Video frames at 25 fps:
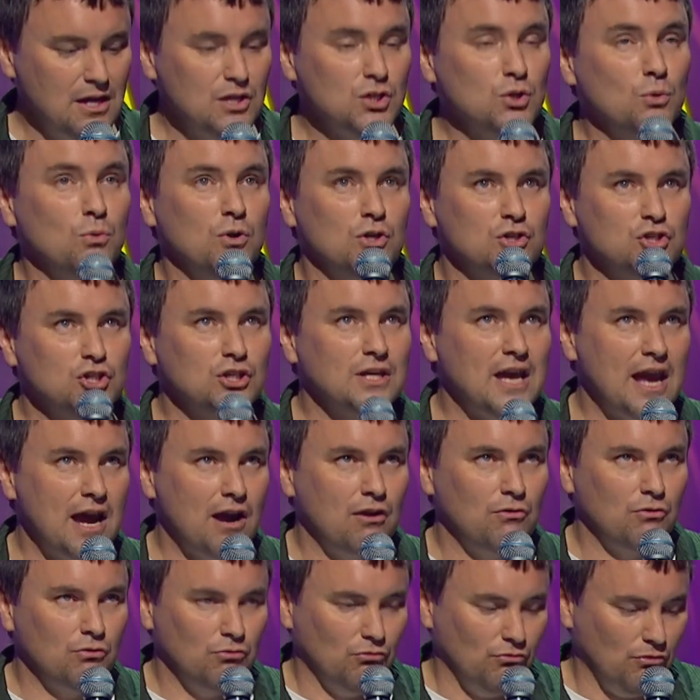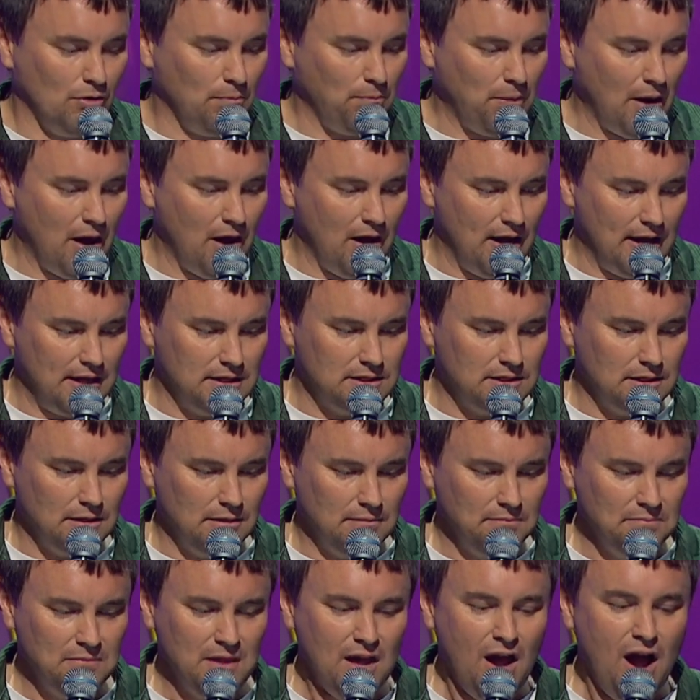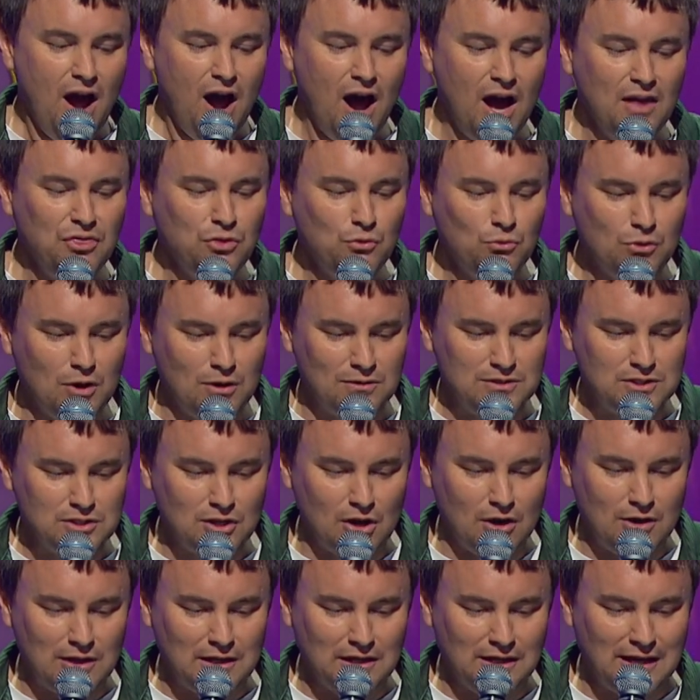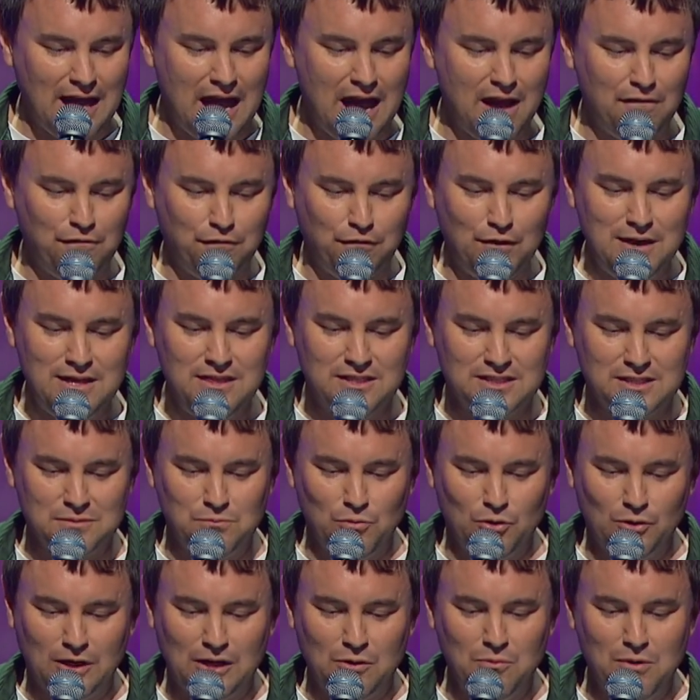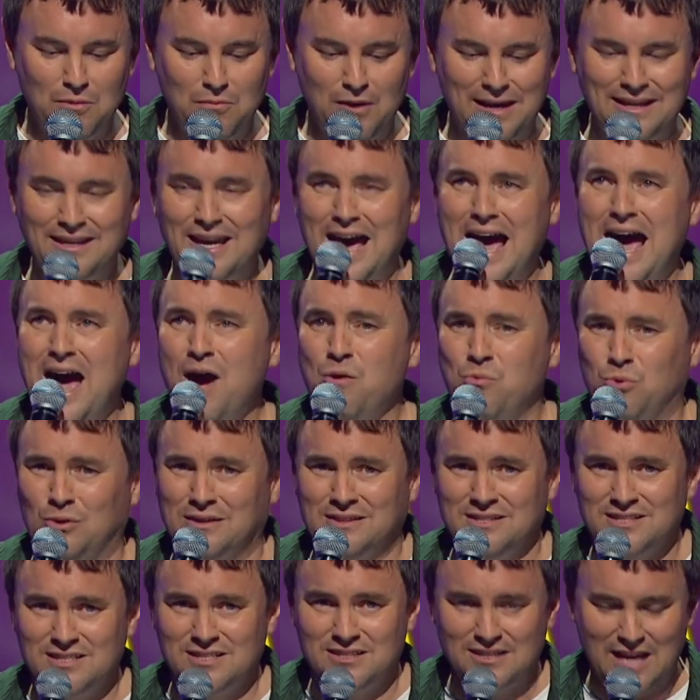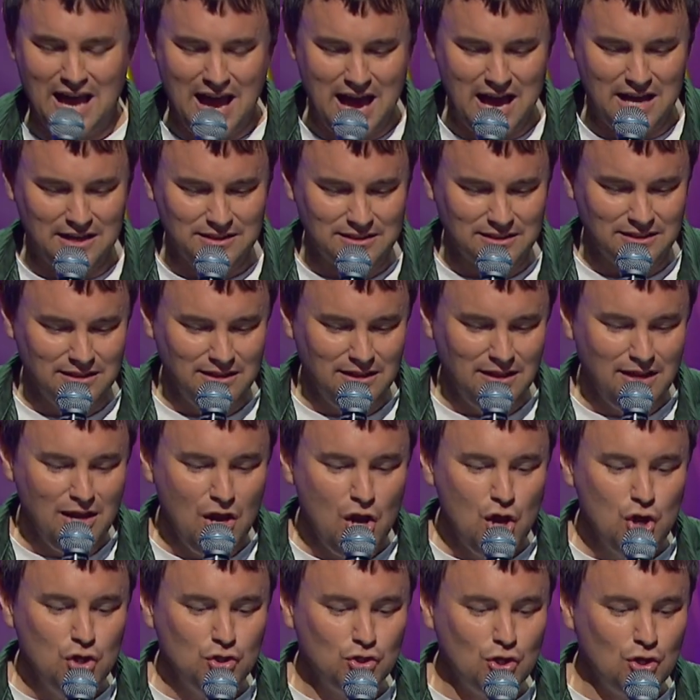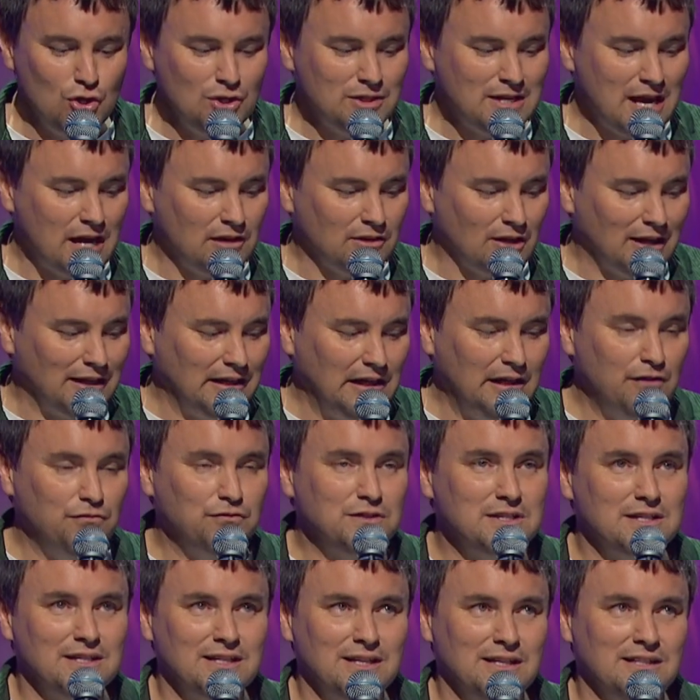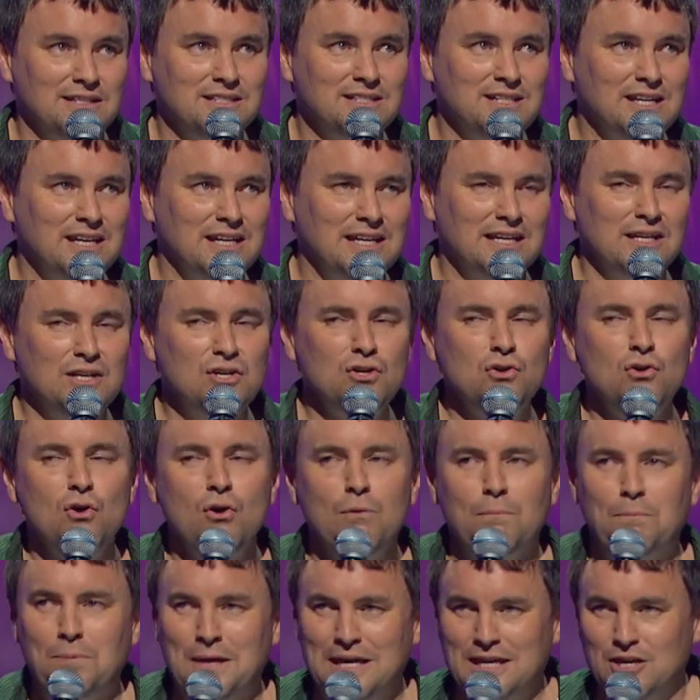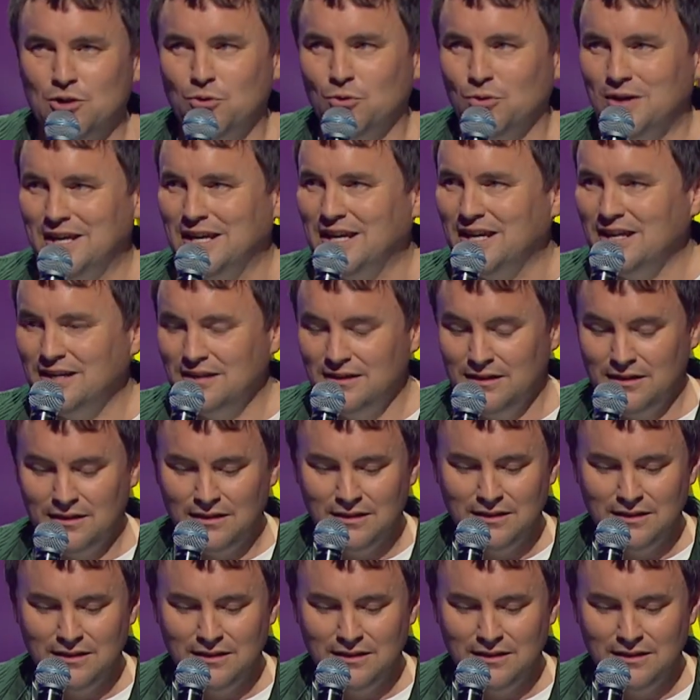To which Carol replied, "I thought I was going car free this morning when my car wouldn't start. Turned out I left it in D, not P or N.